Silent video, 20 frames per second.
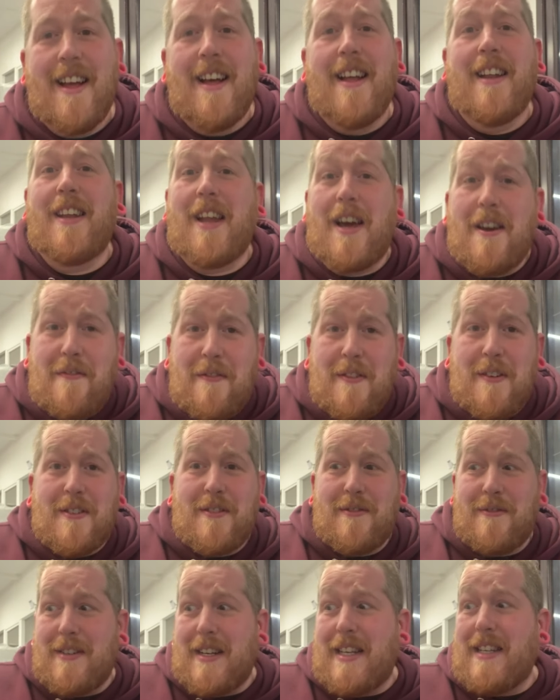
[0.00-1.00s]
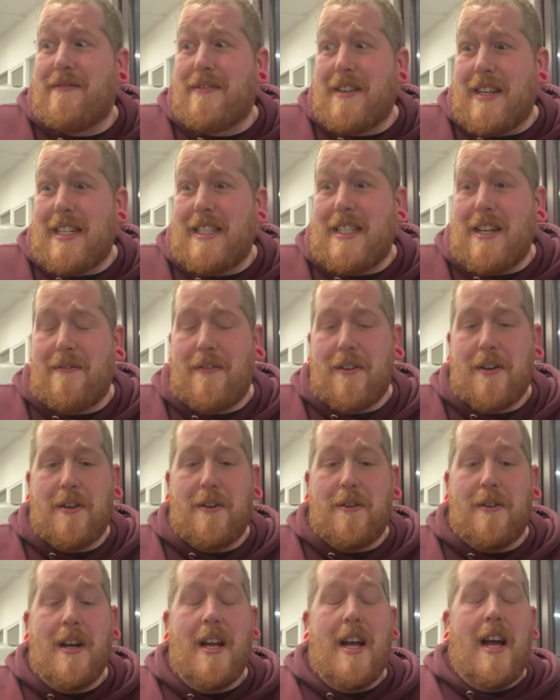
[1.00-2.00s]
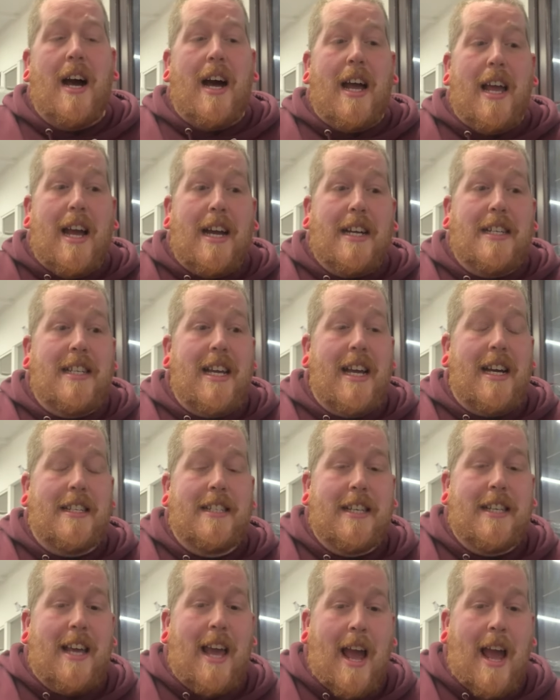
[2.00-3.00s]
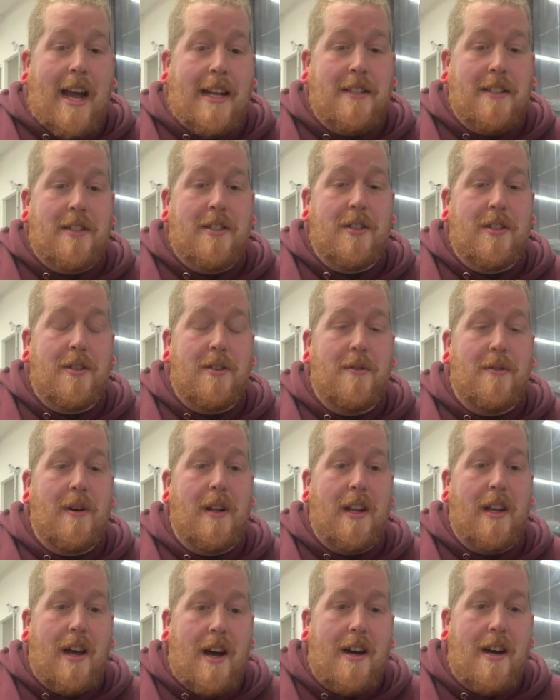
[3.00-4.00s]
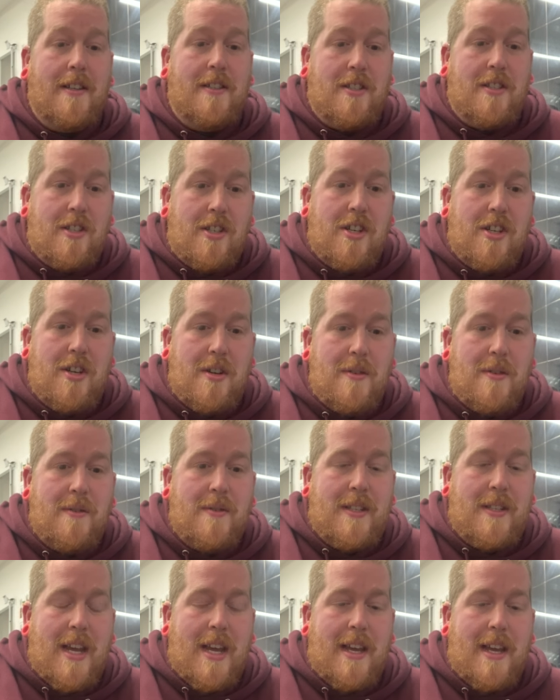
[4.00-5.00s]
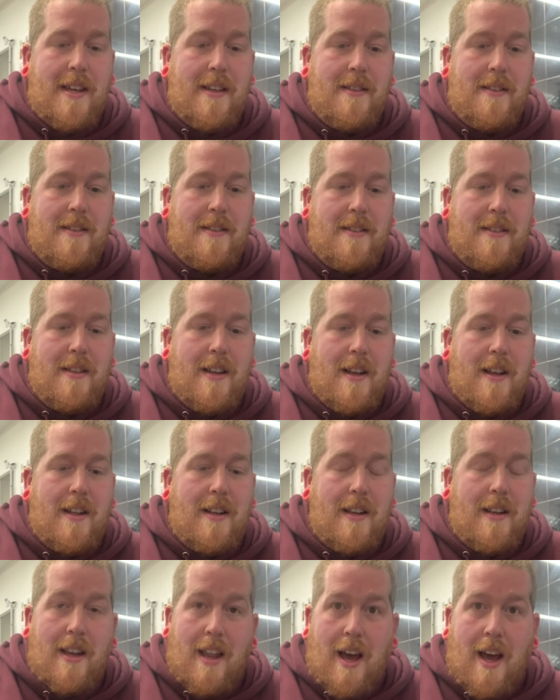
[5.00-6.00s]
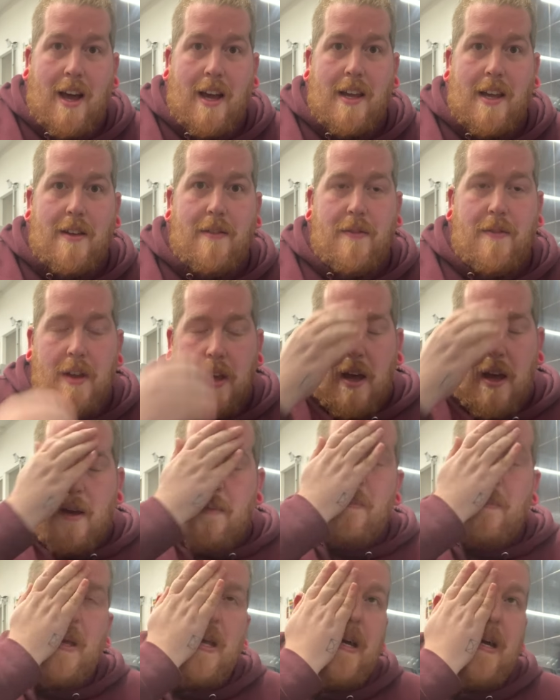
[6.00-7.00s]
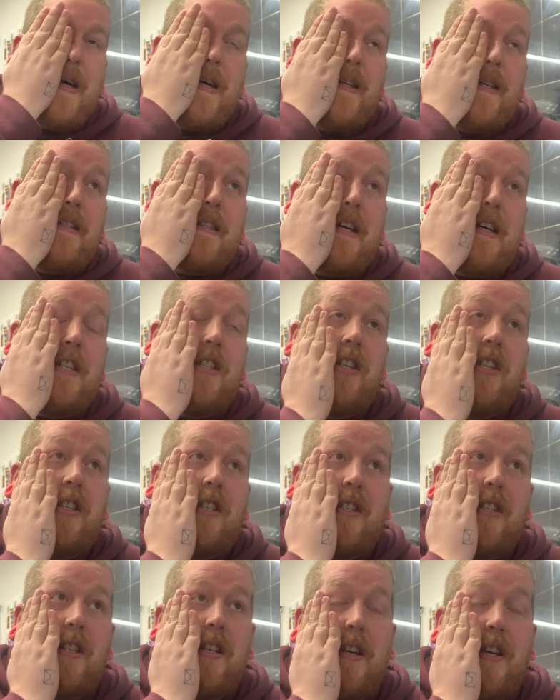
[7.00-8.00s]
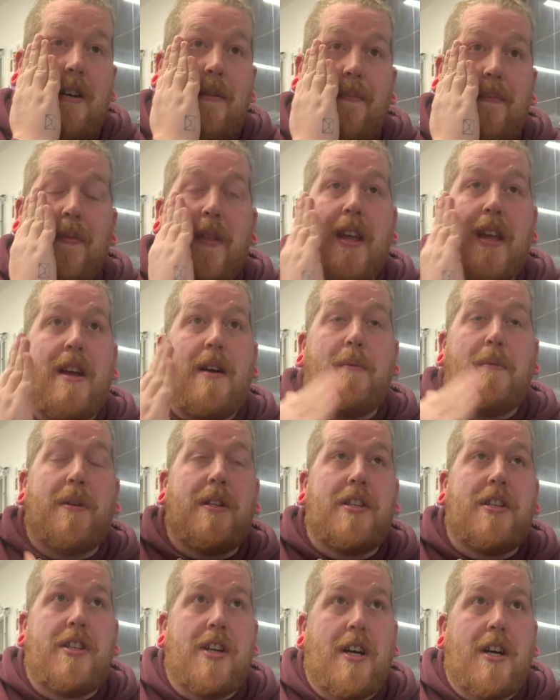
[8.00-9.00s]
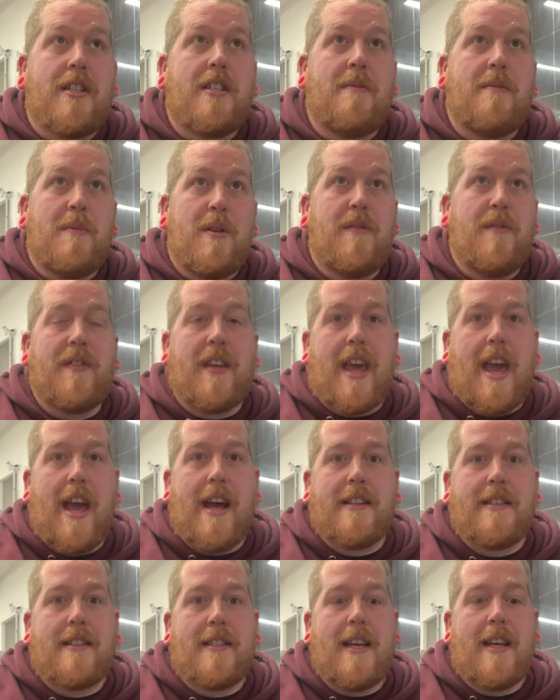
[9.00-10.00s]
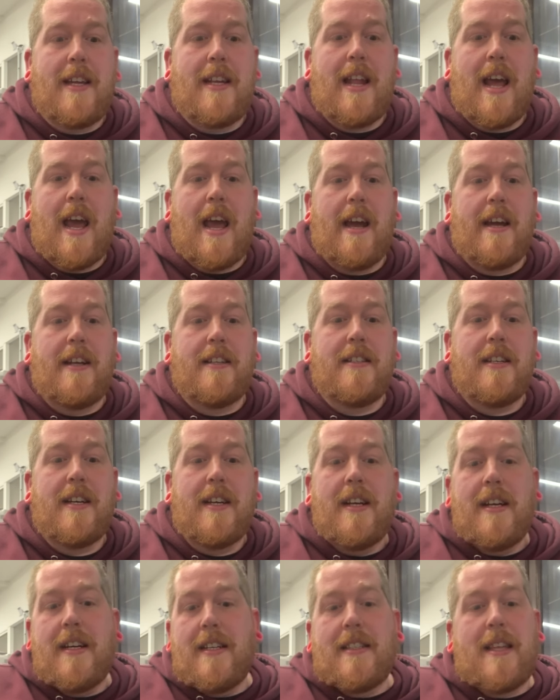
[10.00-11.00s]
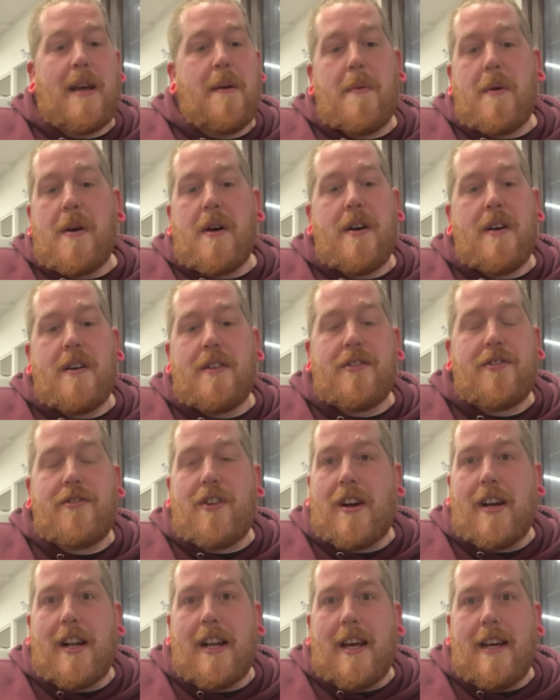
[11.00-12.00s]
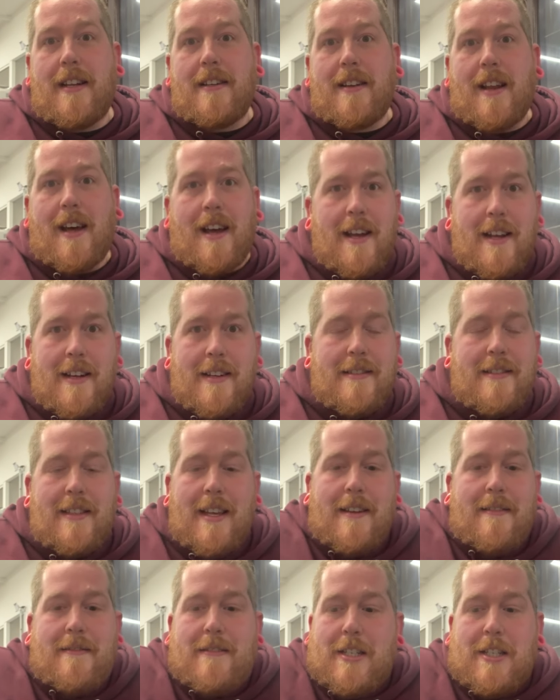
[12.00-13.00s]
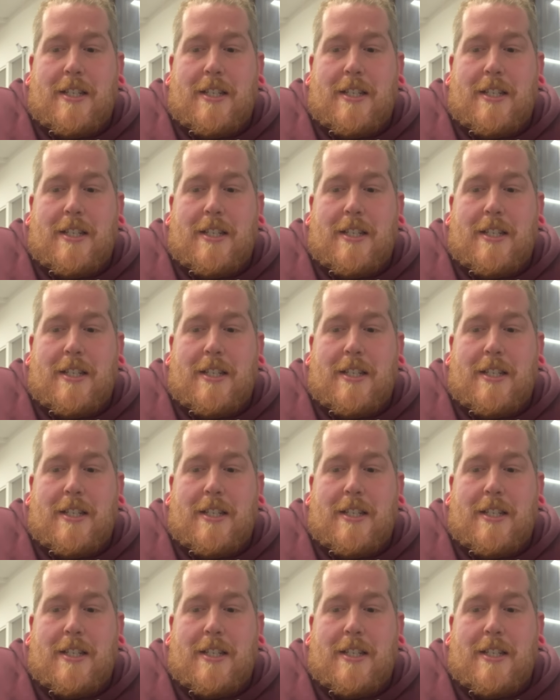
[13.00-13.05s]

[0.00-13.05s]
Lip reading: Life feels really, really difficult. I actually had to cancel last Tuesday's live because we just moved the cats in and they were struggling. Like, they're